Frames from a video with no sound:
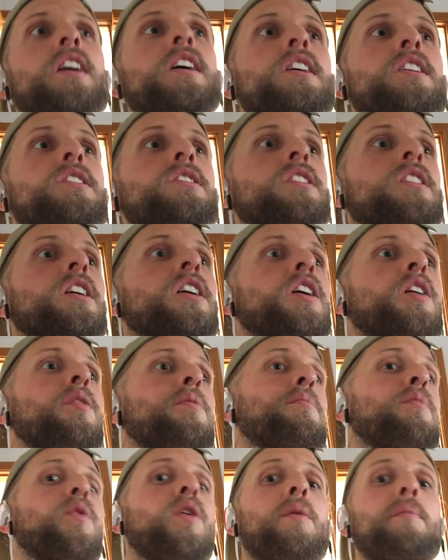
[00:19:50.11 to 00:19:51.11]
is
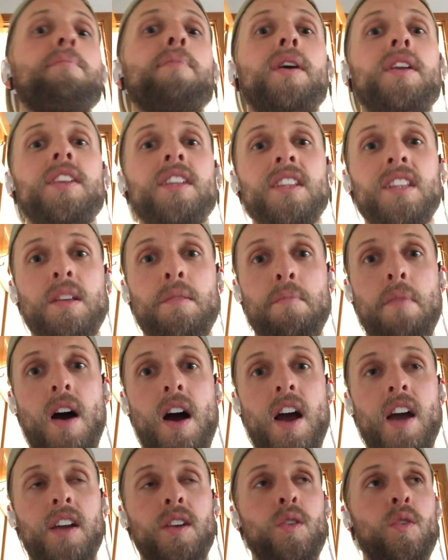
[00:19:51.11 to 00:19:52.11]
more abundant than
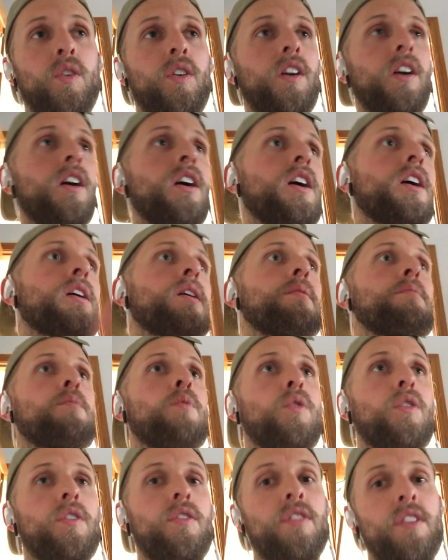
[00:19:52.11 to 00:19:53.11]
mine, or
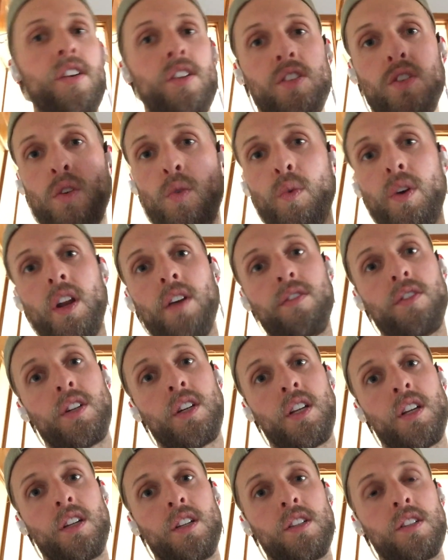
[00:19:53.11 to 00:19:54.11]
more of this or whatever
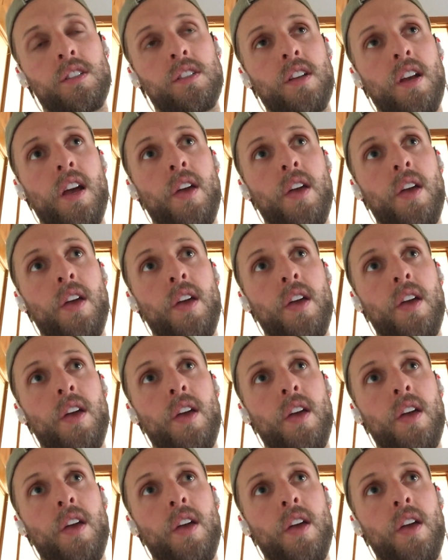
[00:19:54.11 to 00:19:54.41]
it is.